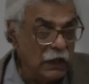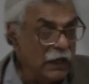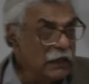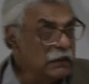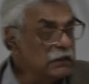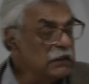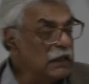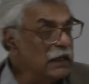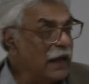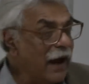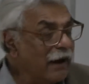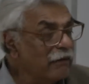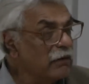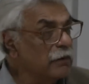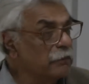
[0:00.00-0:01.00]
in the
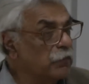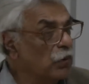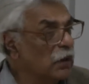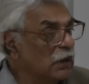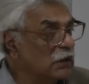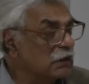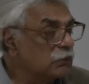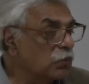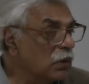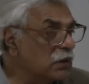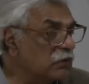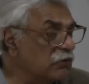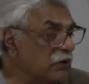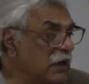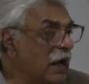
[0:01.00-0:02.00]
Arab world
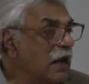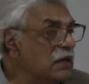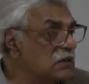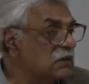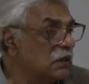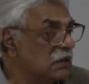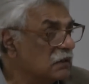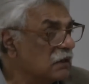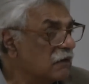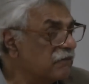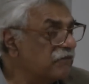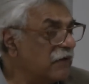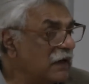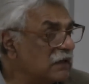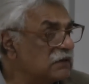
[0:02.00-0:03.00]
were created
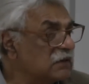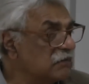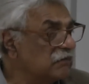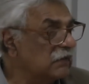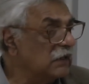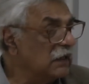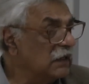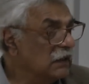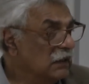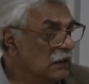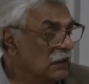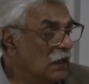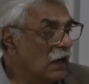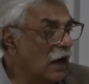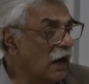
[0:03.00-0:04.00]
effectively
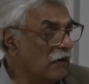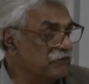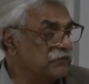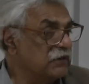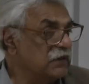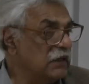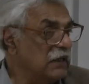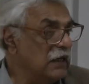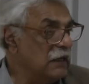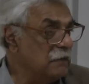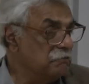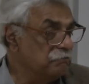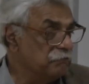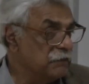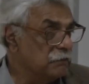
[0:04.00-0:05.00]
after
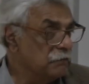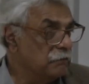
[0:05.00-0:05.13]
the